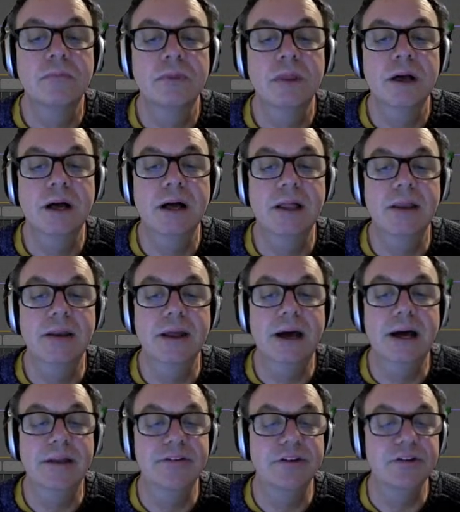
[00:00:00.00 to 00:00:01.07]
and
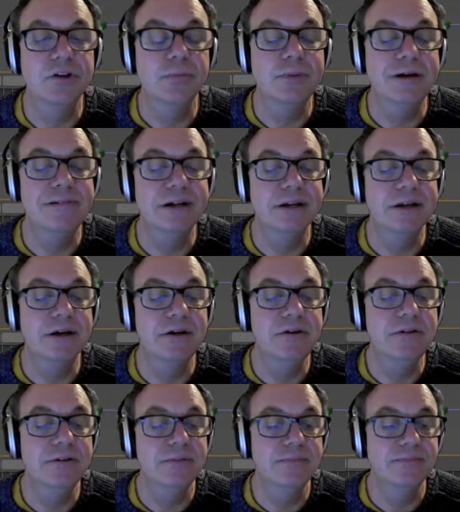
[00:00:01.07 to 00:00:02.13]
add a numeric
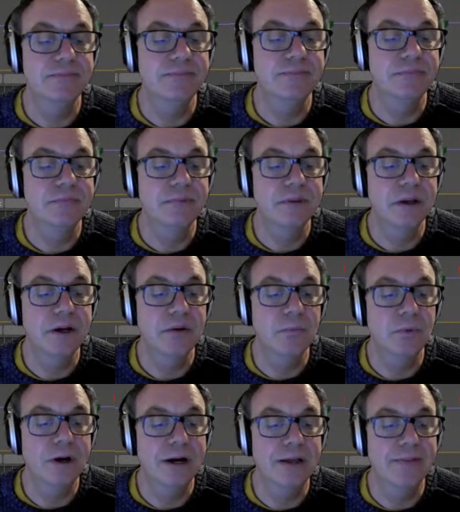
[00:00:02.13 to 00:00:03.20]
node and
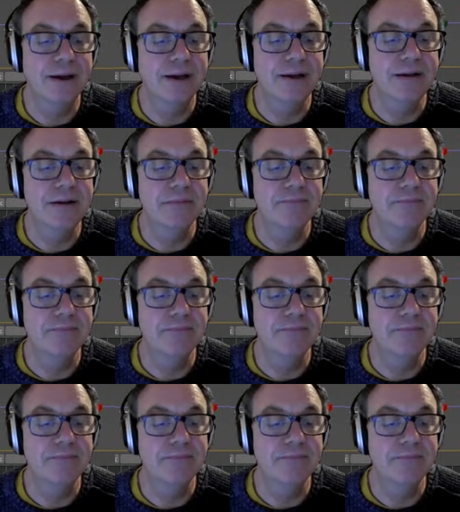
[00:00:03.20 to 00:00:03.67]
wire that in,